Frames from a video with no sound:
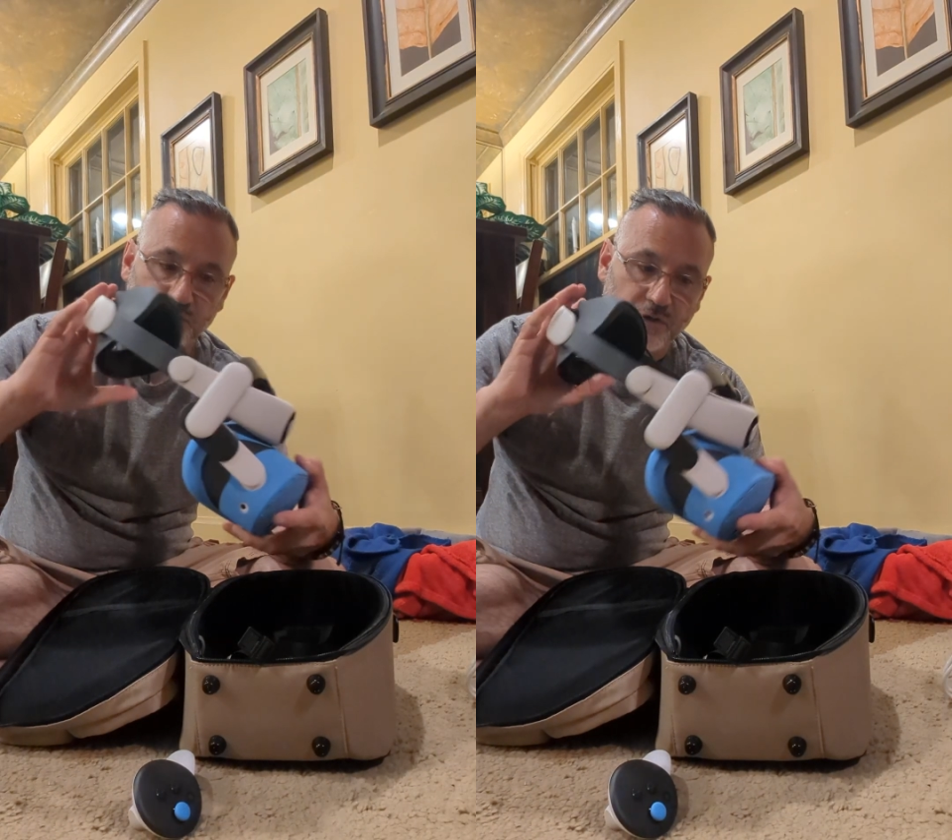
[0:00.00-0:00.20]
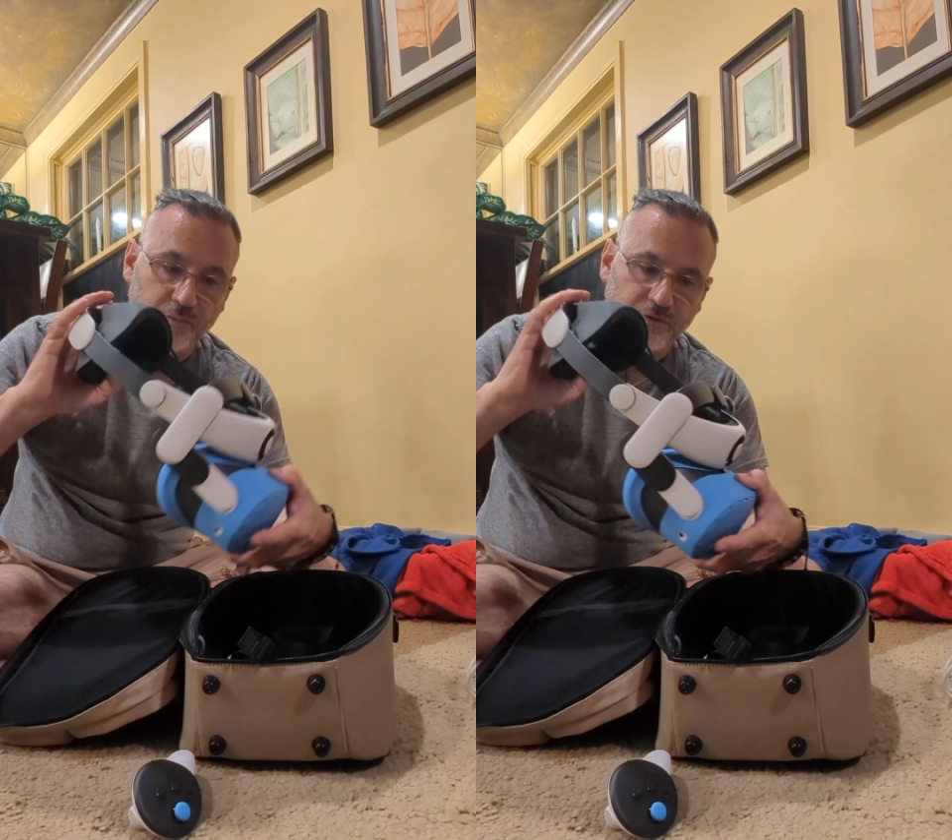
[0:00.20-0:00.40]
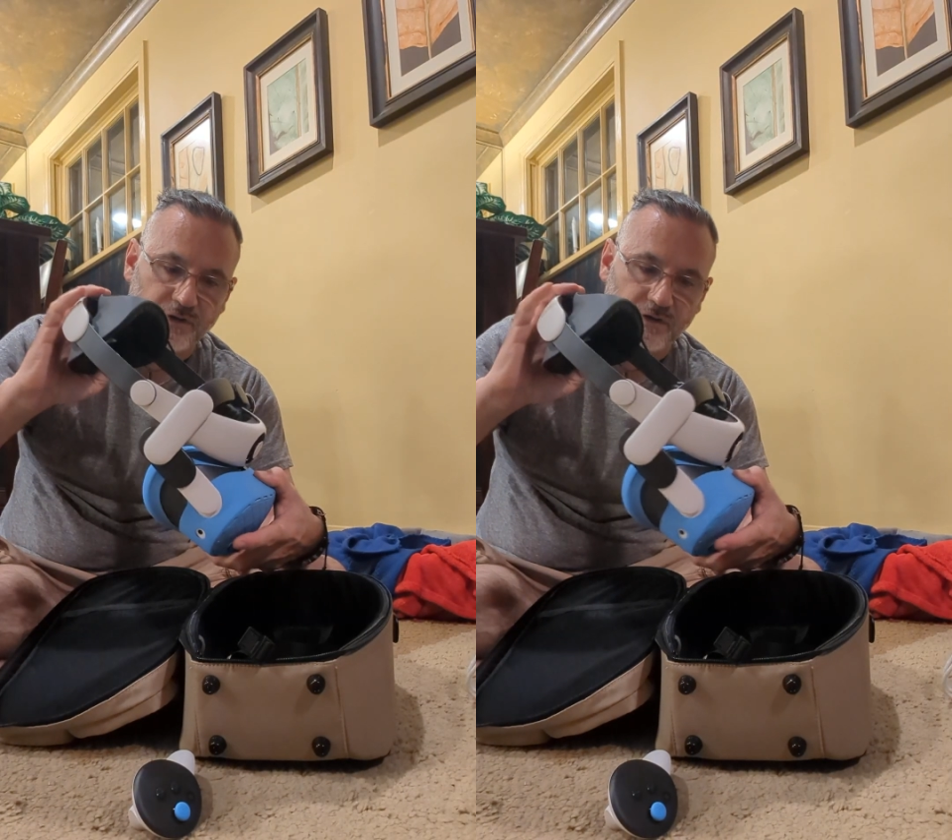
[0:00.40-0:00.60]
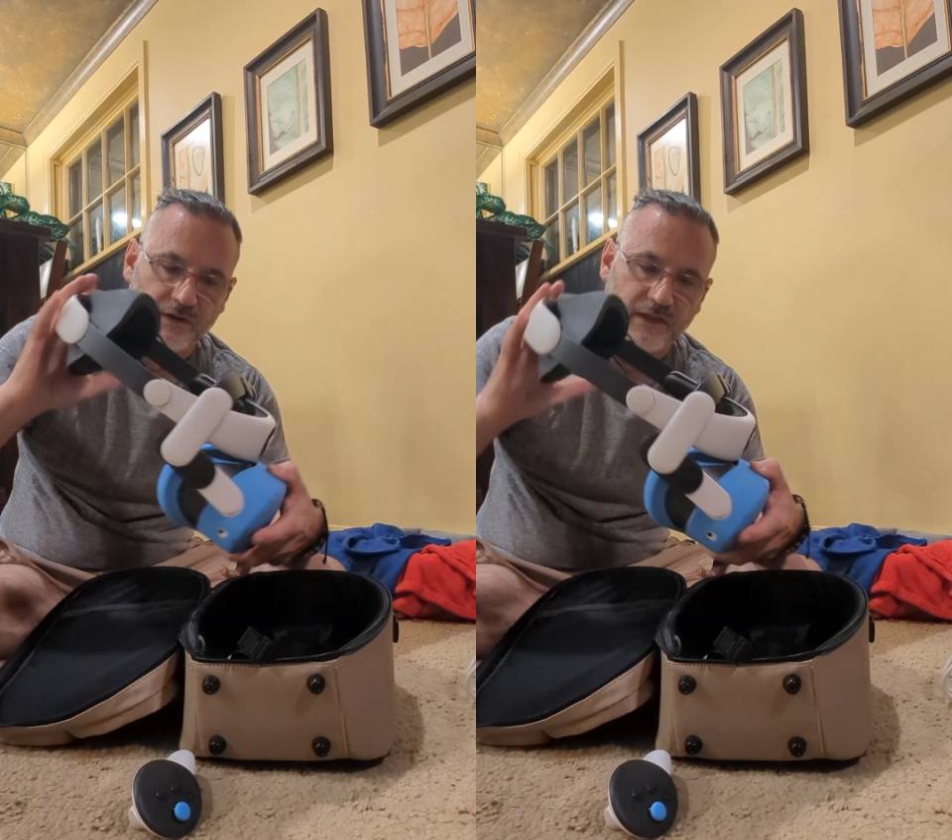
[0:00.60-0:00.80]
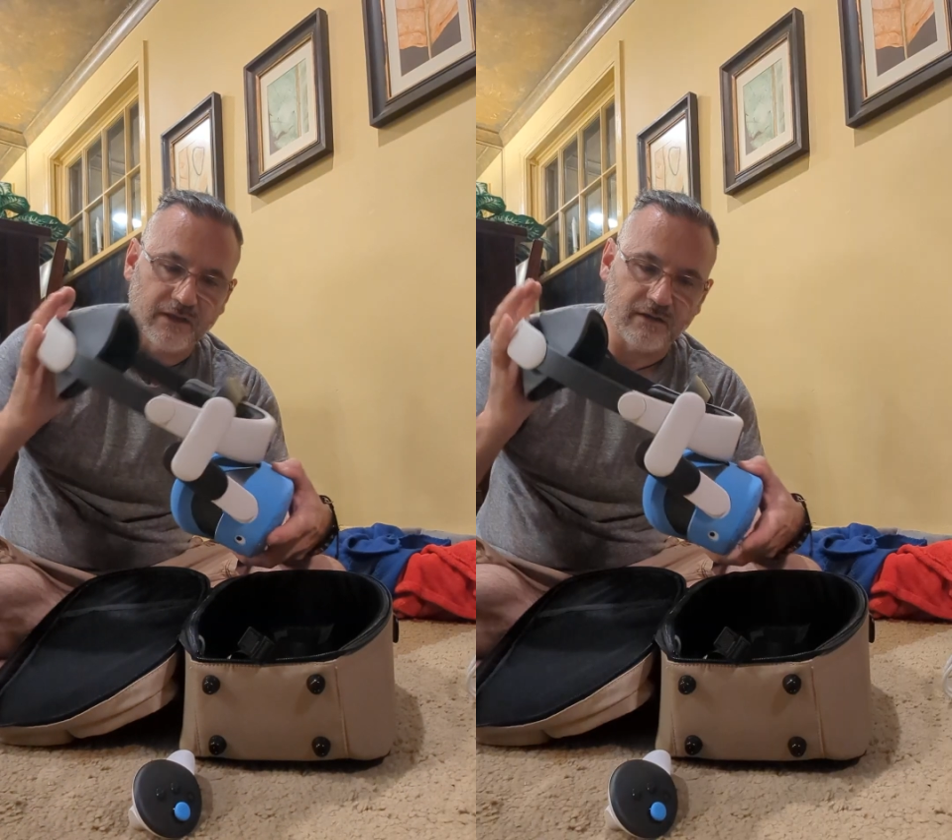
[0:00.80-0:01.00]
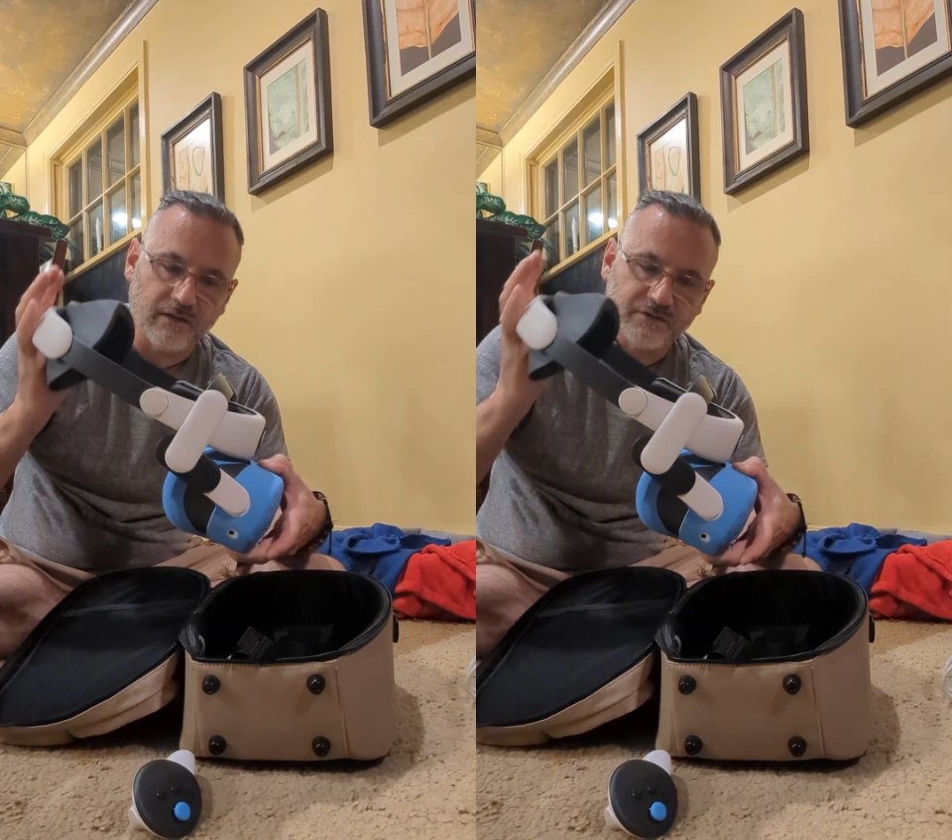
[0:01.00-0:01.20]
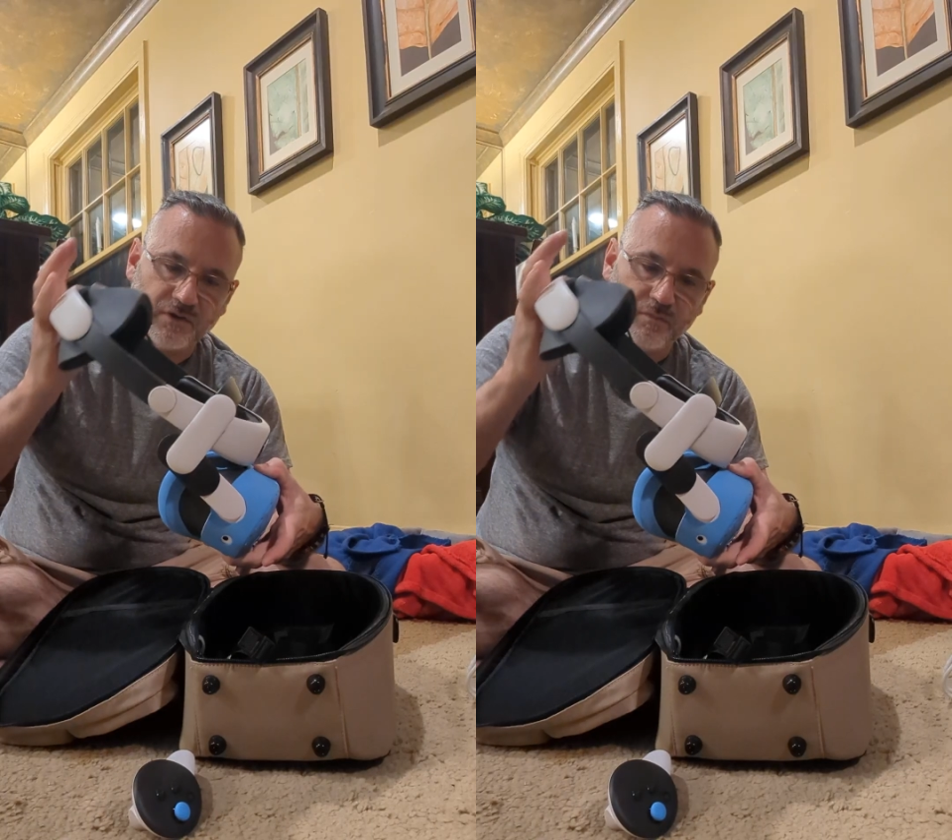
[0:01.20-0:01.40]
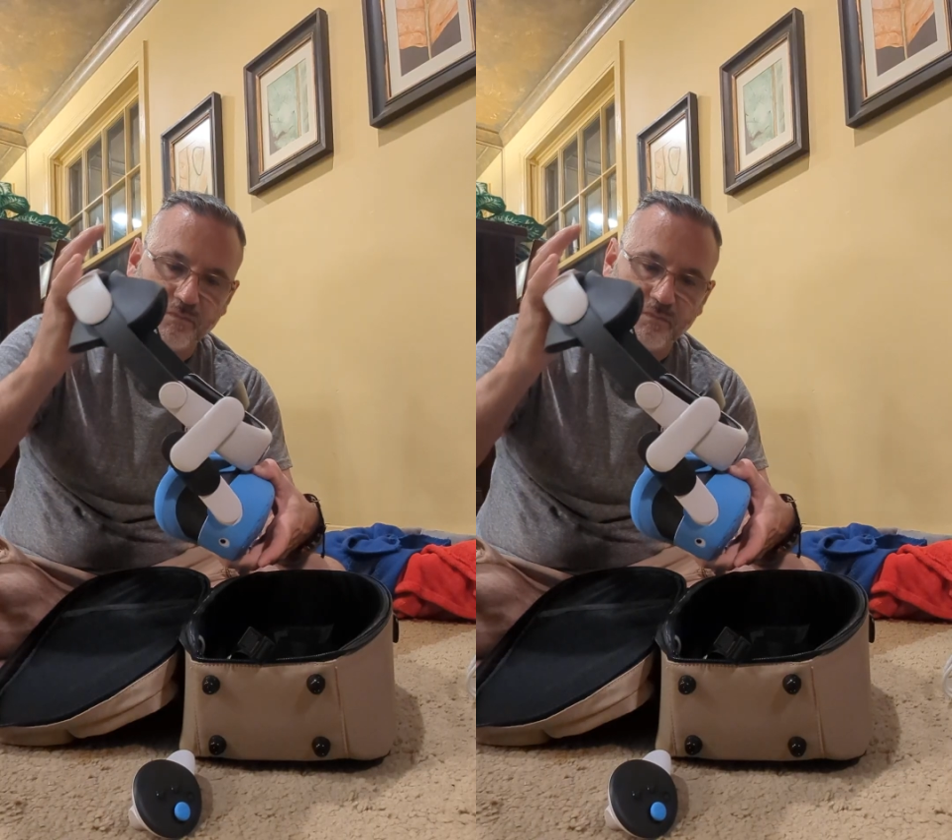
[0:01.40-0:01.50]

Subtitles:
can put it on, and it'll also